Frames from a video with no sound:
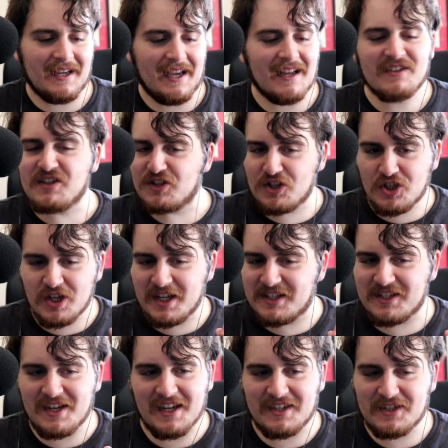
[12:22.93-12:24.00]

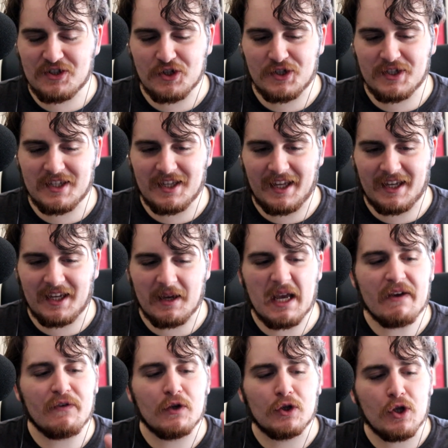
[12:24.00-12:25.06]
it's just like
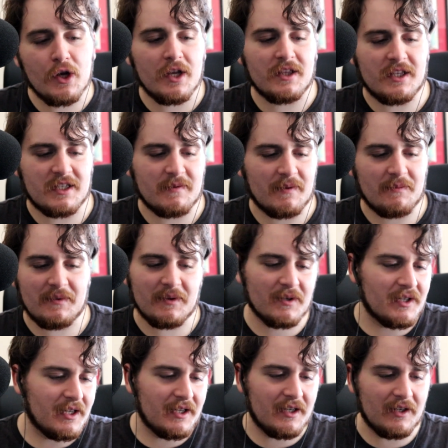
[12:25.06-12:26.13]
if you look at these, they're
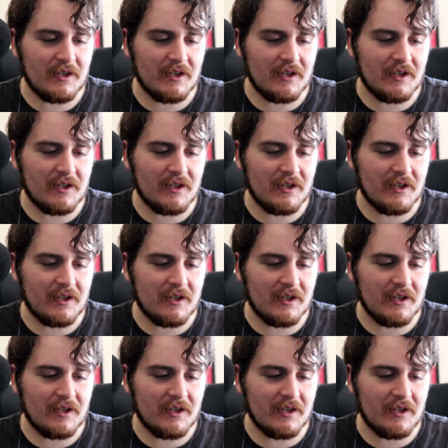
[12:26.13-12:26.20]
gonna